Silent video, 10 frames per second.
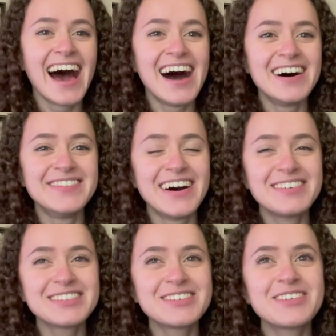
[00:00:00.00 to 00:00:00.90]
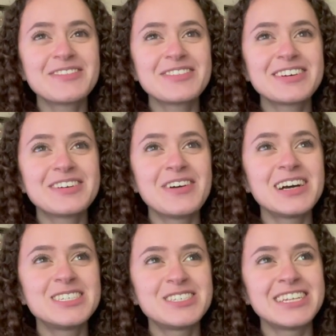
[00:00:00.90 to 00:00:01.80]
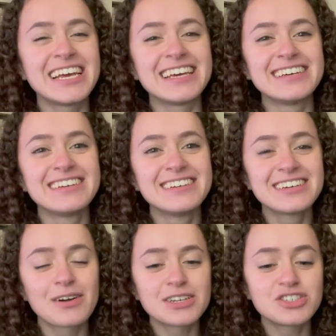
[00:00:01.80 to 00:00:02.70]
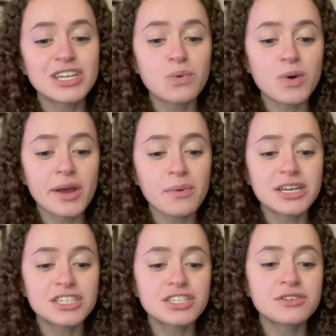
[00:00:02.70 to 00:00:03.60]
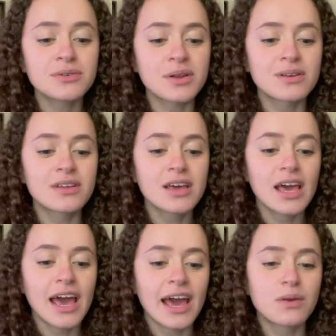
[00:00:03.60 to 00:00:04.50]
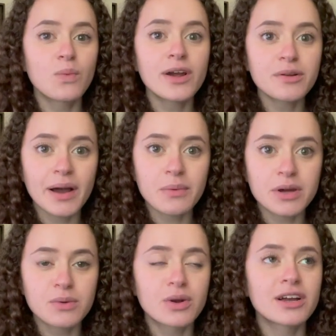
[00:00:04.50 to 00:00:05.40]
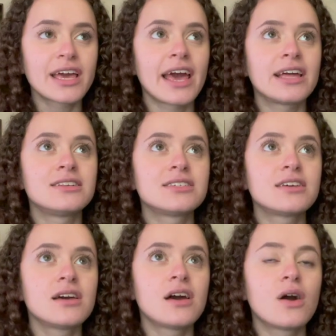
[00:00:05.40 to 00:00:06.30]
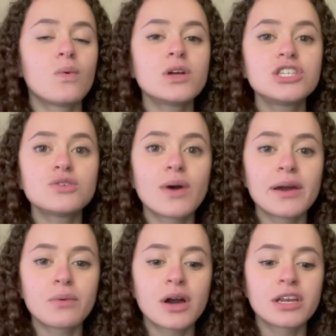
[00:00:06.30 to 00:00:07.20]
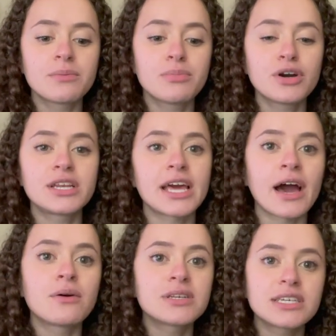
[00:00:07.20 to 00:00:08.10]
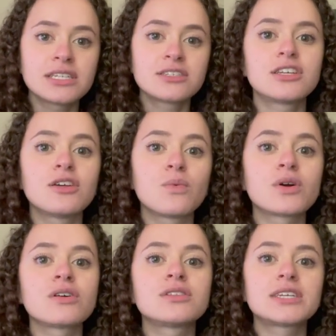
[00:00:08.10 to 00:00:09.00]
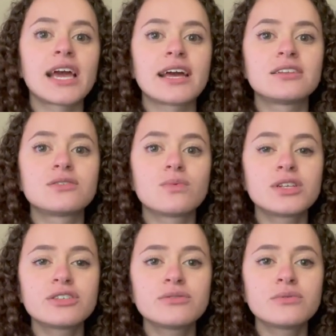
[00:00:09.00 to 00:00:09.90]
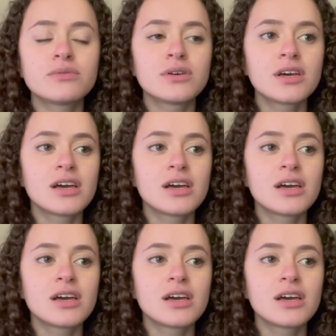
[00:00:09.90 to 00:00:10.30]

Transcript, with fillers: um, I'm sort of questioning, questioning what I want to do and and where do I want to work and what do I want to put out into the world and what do